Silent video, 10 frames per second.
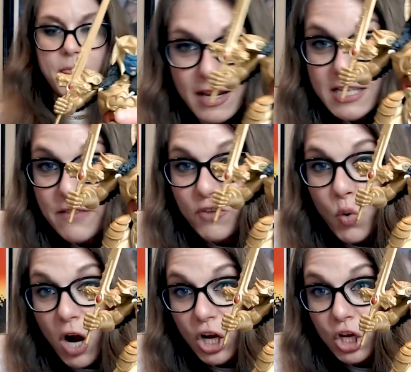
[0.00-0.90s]
Because if you
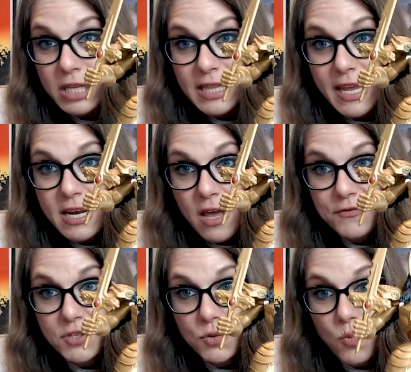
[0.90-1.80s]
are goodly enough
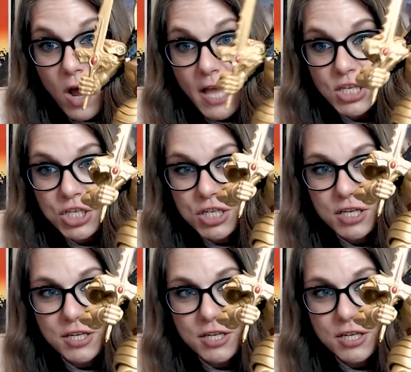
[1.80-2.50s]
to watch